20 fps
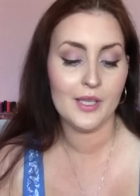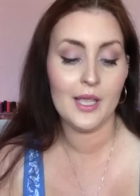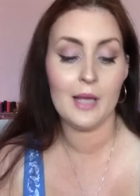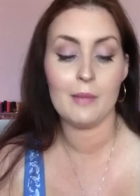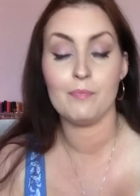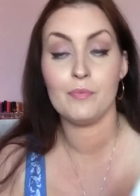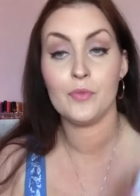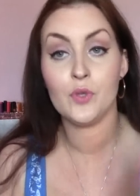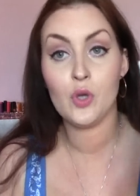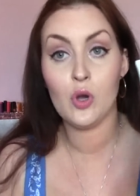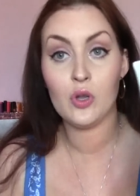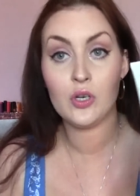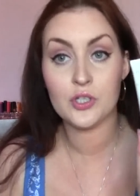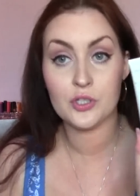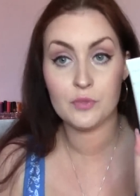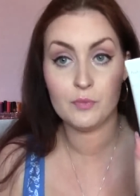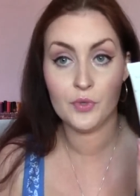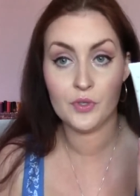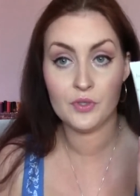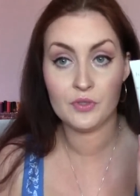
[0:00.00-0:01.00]
But yeah,
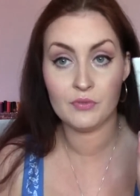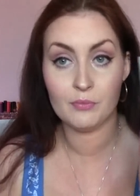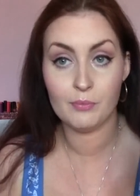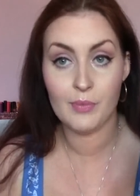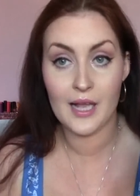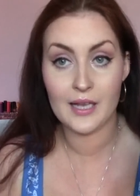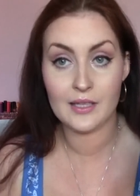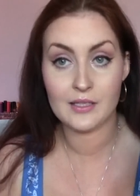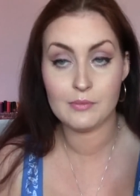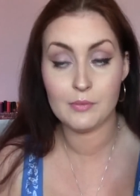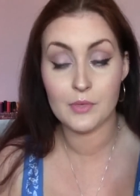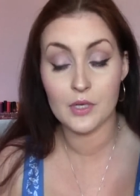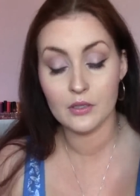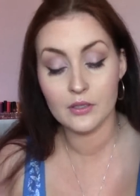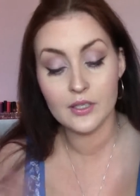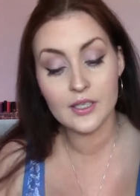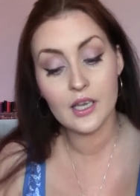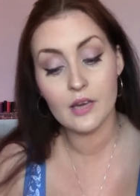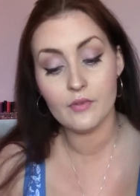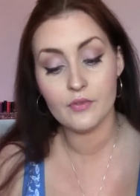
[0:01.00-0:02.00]
Collagen Boost from Balance Me. I'll
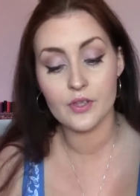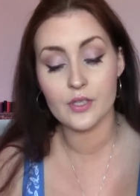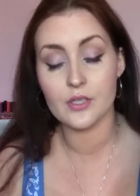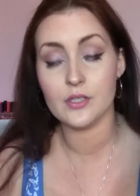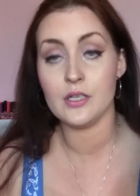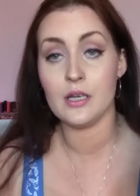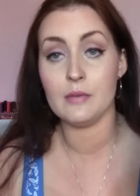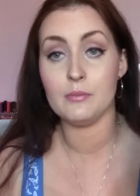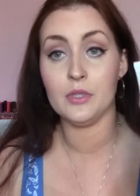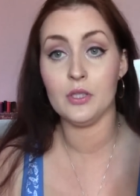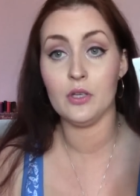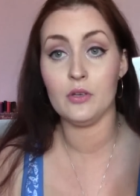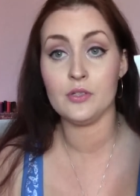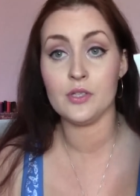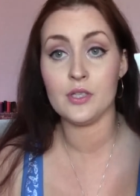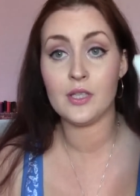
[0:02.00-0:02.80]
link everything down below.